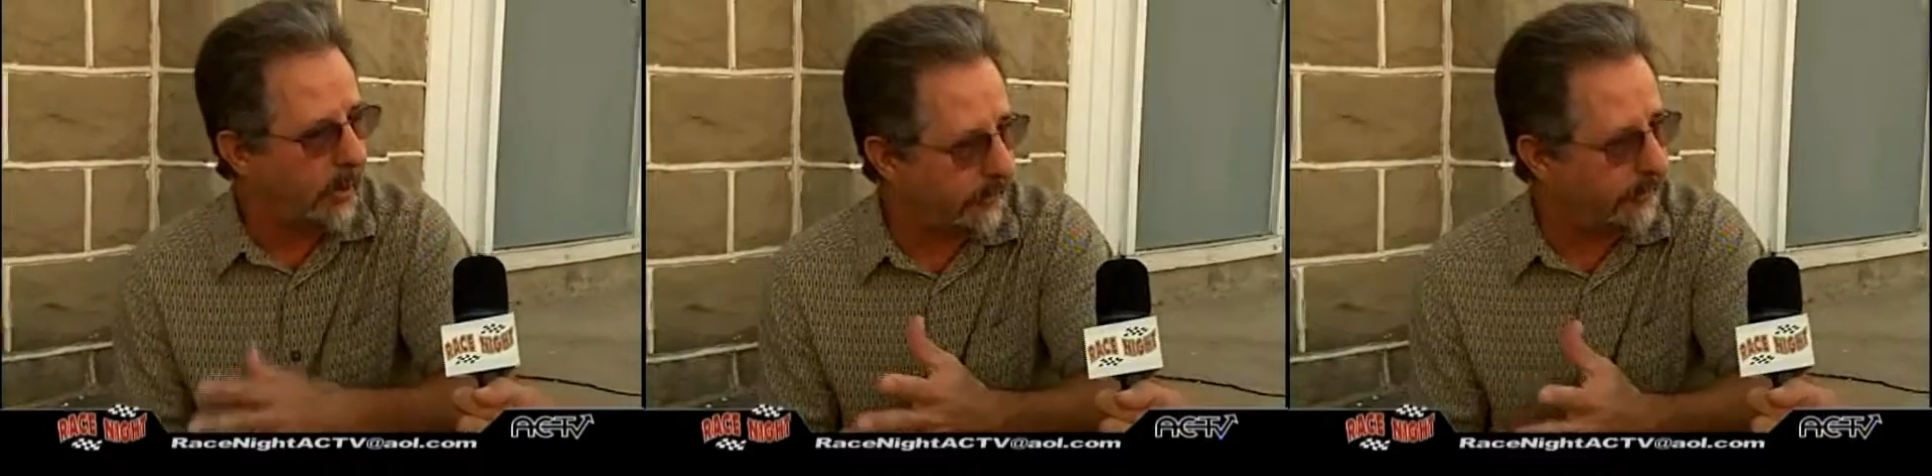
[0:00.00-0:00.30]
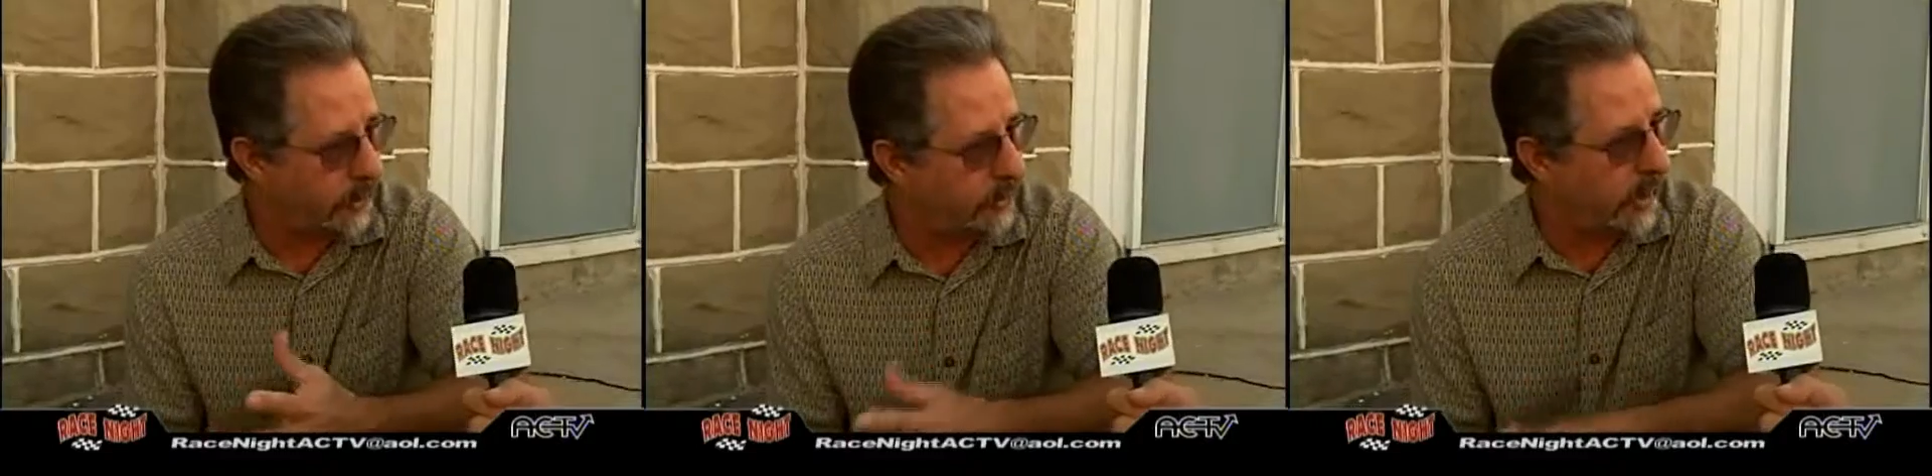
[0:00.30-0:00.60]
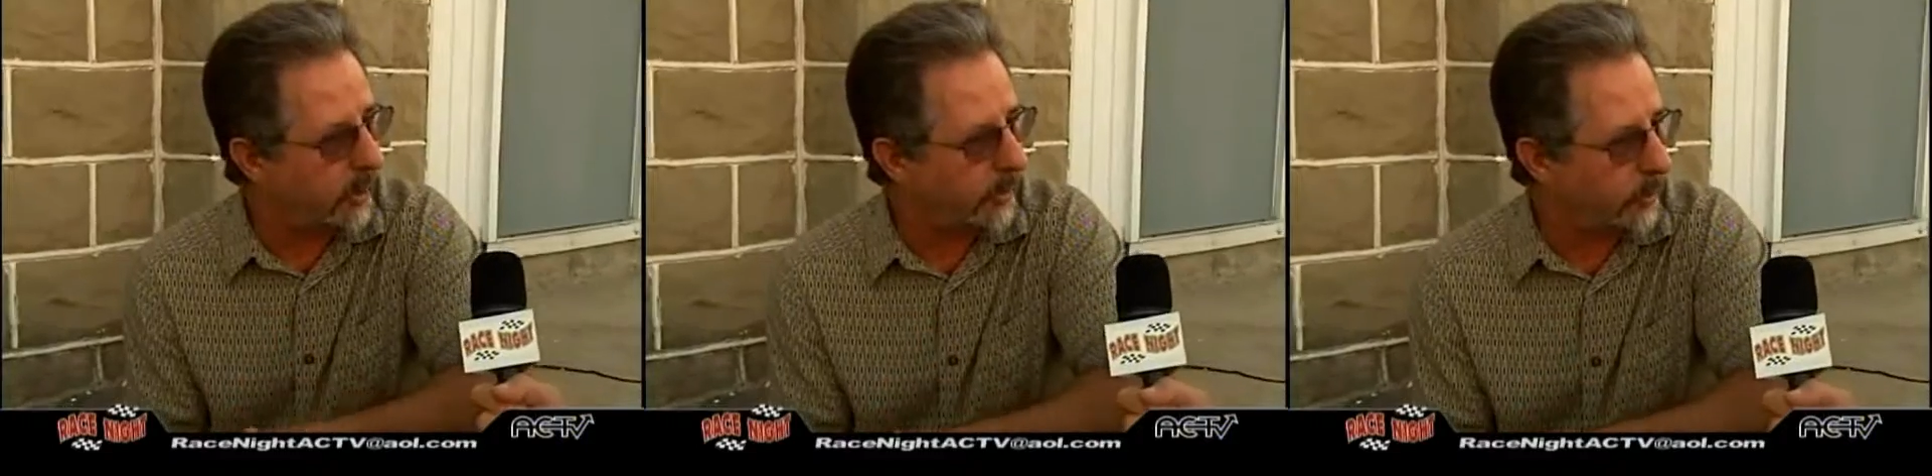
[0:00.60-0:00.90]
what our
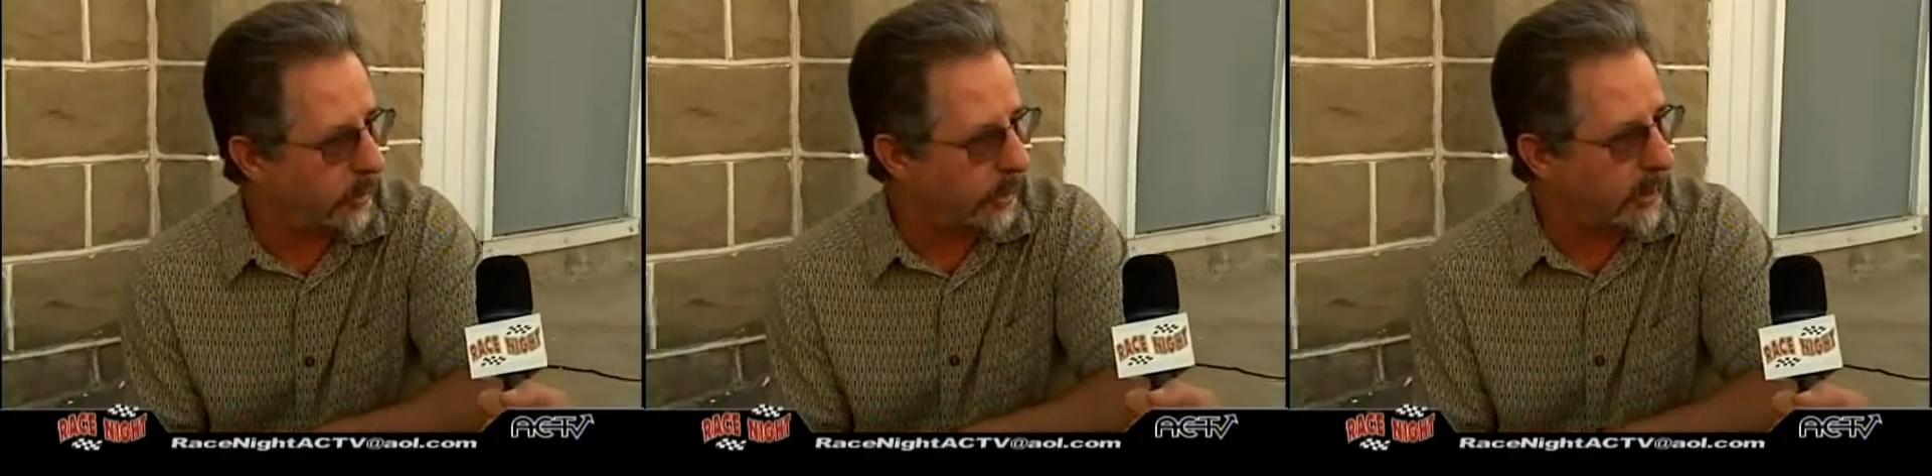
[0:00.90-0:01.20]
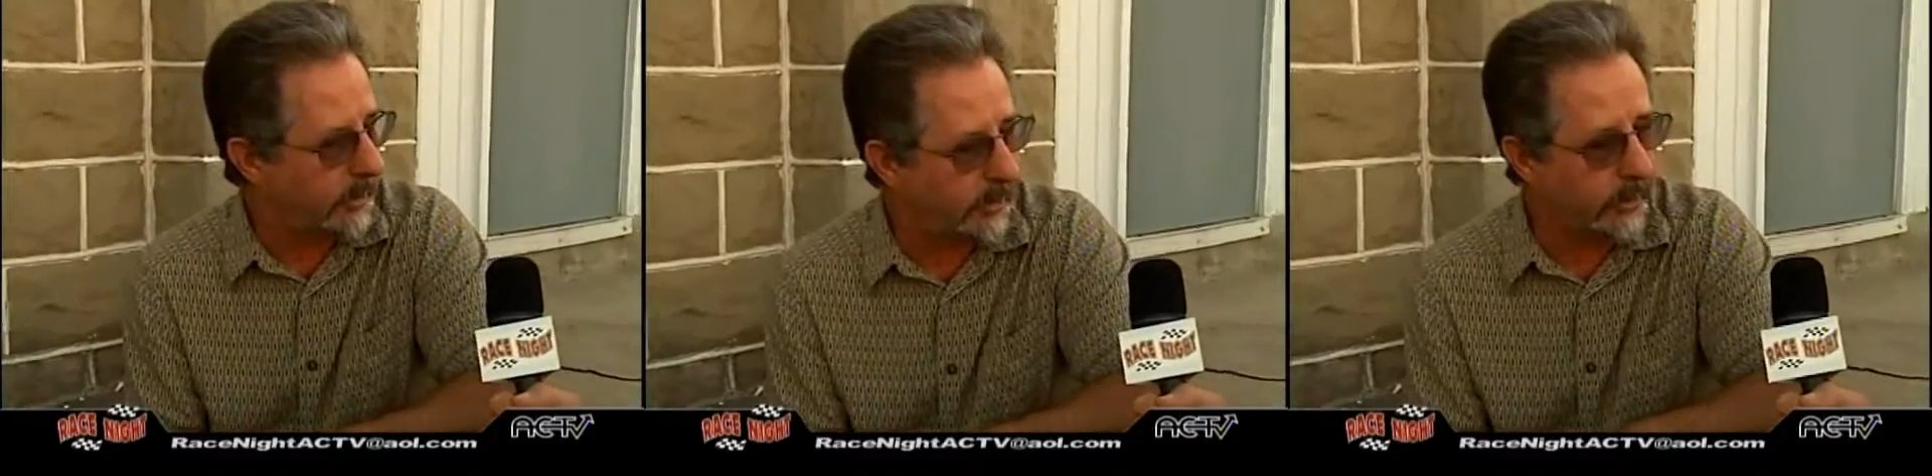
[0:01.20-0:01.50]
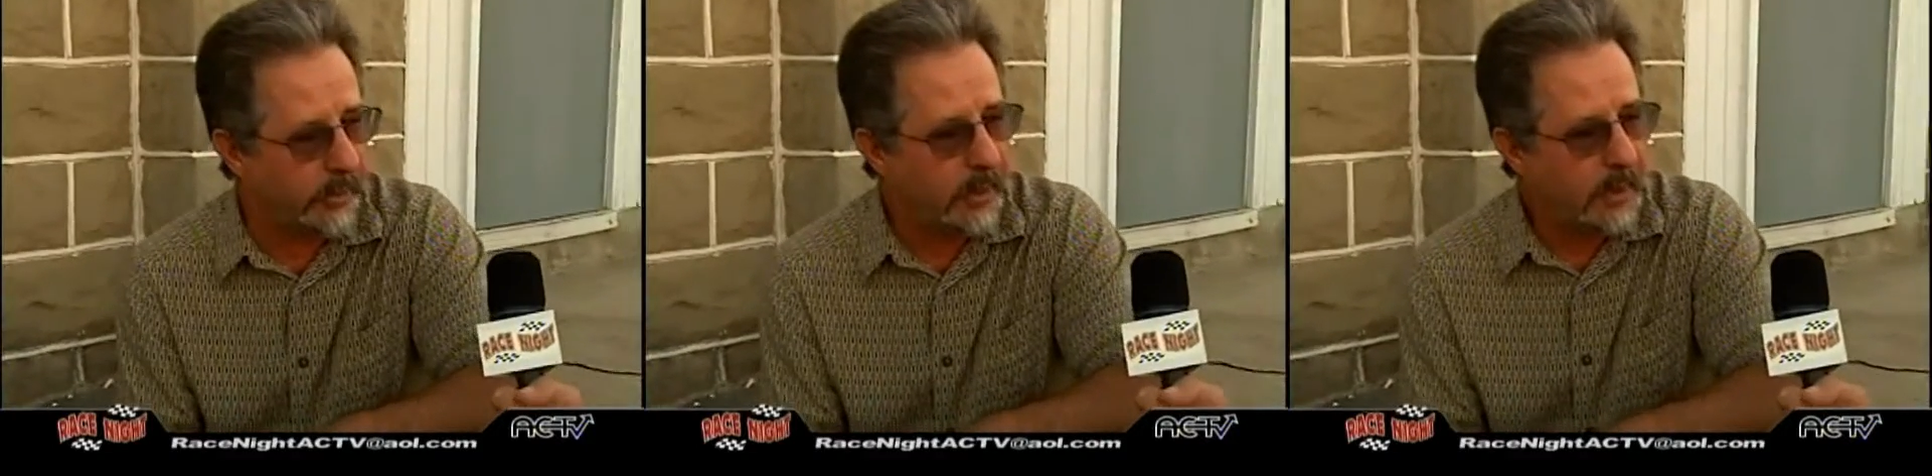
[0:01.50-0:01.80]
future elders were
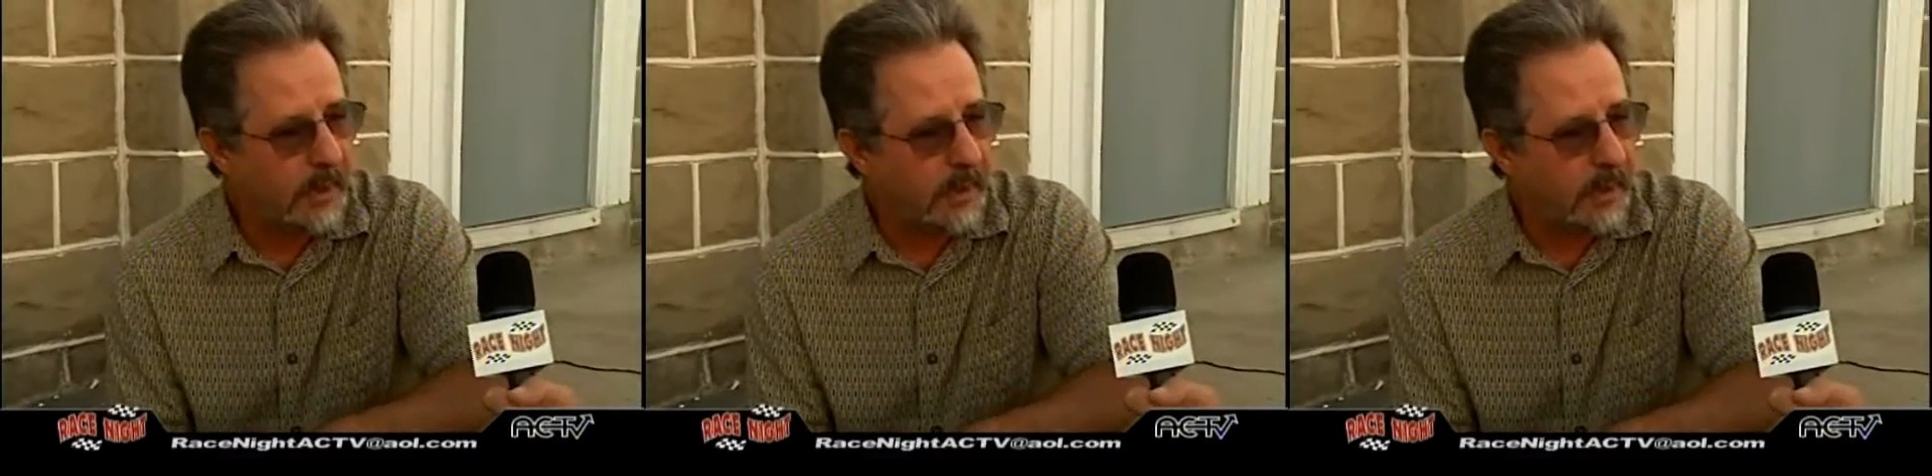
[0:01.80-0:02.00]
looking to do.